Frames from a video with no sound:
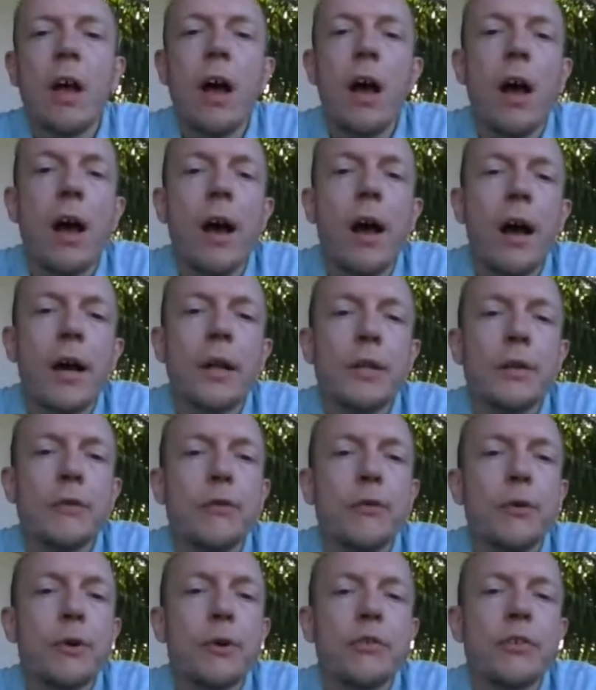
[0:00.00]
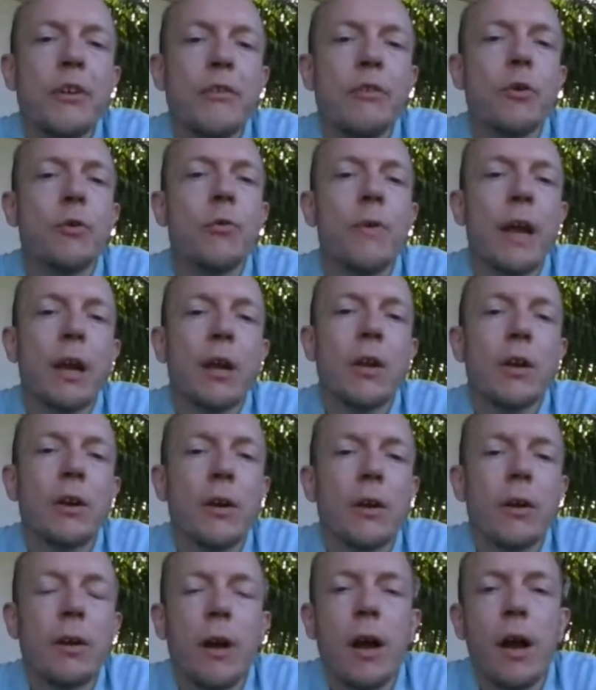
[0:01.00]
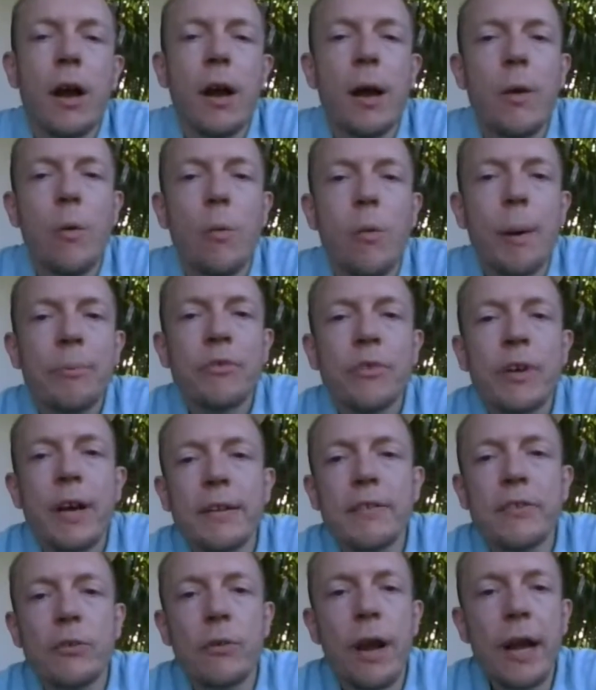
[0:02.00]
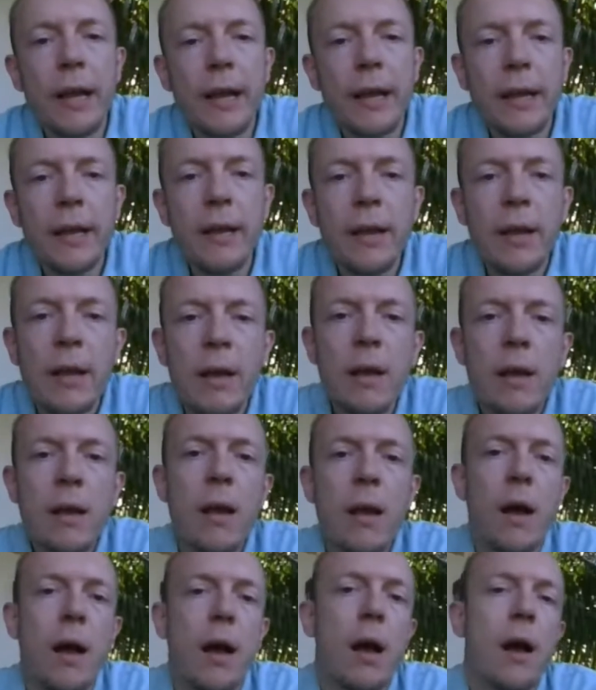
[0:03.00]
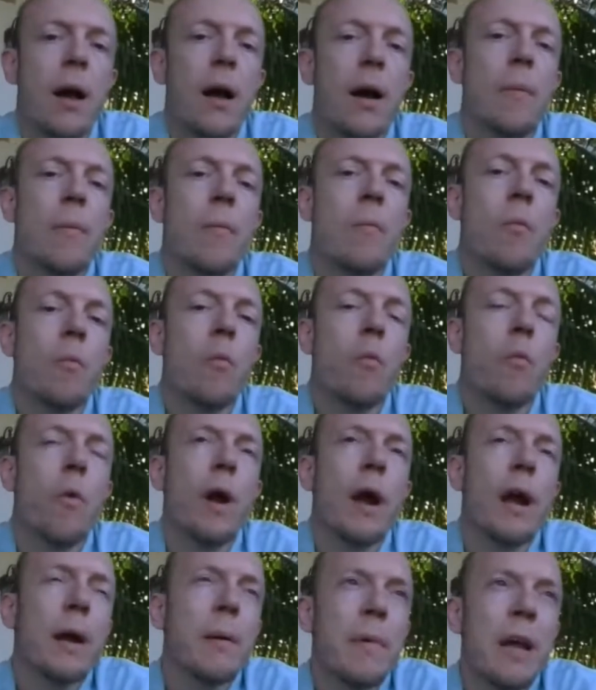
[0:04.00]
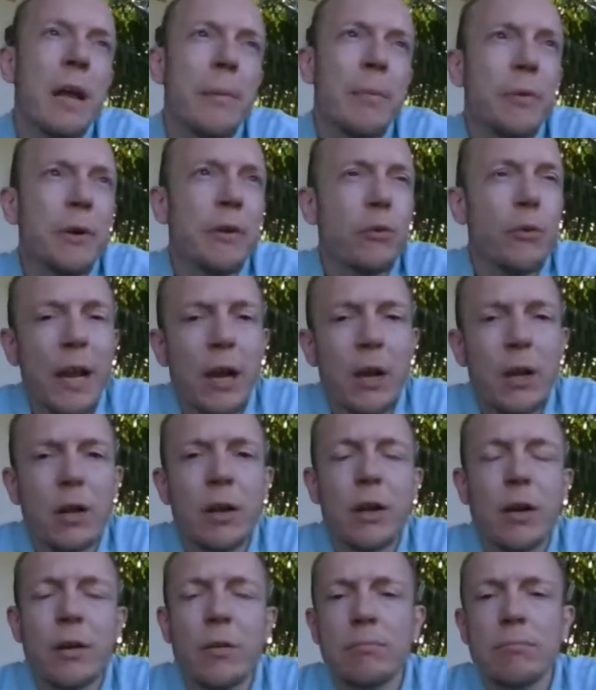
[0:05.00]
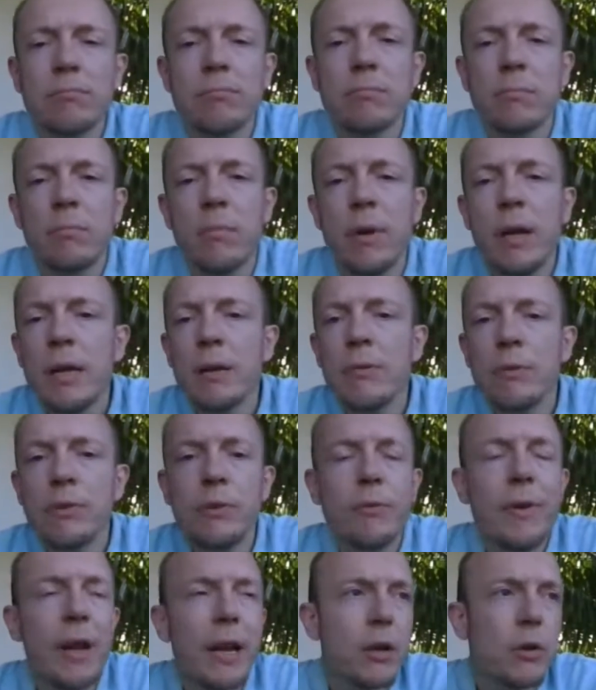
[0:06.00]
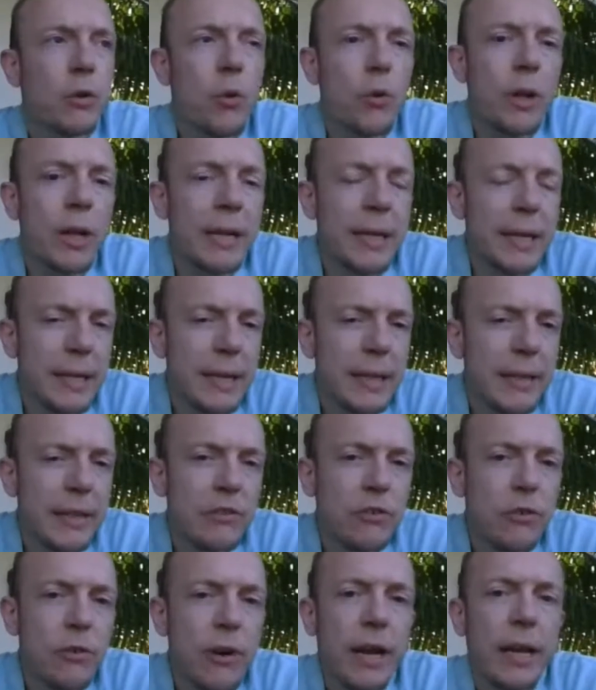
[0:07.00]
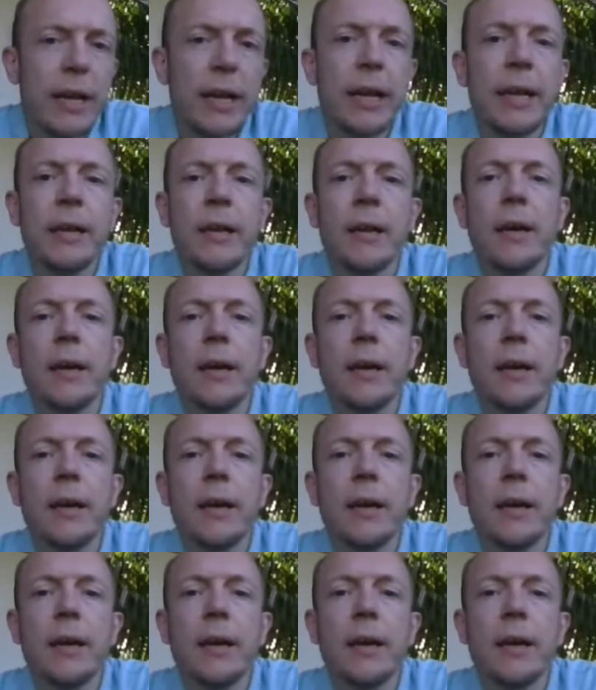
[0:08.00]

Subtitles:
The first is your regular website tracking, where maybe with the regular Google Analytics tracking,